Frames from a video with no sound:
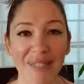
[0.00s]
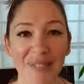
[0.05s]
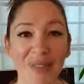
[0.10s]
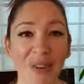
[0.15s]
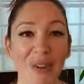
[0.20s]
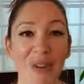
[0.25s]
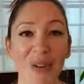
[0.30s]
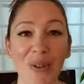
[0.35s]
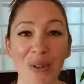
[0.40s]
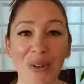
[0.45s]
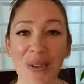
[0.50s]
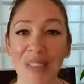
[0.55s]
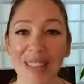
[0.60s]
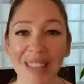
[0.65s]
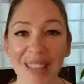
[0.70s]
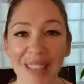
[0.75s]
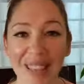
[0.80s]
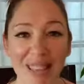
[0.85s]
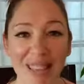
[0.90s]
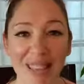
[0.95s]
for who he
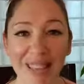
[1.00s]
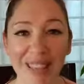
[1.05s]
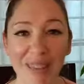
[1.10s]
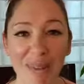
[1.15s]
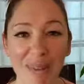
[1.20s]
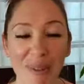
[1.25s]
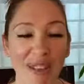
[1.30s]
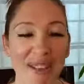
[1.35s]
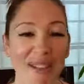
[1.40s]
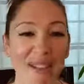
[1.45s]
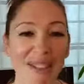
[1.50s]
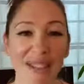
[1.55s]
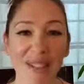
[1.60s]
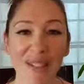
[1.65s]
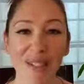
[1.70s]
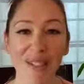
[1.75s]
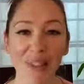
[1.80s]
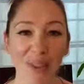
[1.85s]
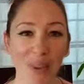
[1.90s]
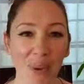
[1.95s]
is because he
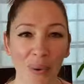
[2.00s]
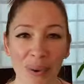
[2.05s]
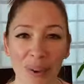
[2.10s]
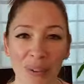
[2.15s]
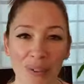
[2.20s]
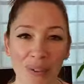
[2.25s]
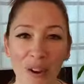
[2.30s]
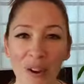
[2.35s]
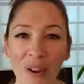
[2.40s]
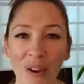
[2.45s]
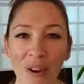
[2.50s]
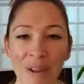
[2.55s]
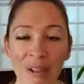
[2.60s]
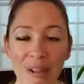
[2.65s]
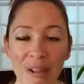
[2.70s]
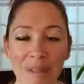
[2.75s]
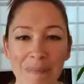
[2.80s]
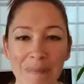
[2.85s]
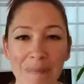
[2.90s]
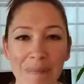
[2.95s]
is Lord of
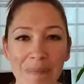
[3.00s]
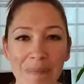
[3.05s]
all?